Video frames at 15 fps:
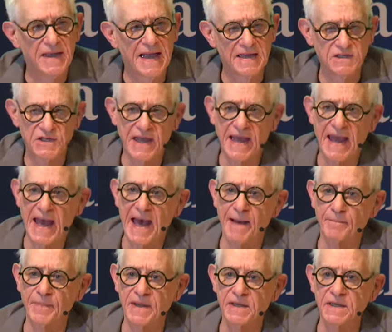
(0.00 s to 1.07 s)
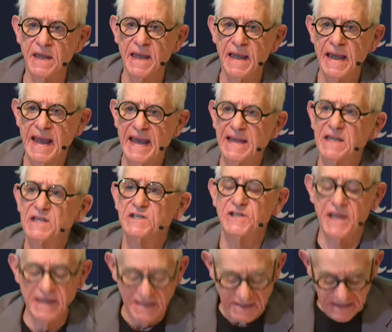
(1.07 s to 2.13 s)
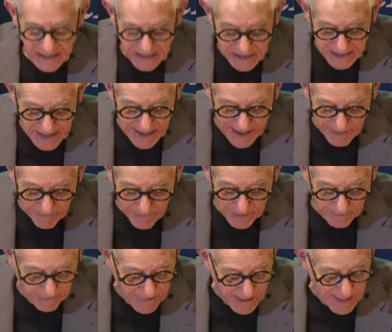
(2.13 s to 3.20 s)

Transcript: as they happened and as they didn't happen,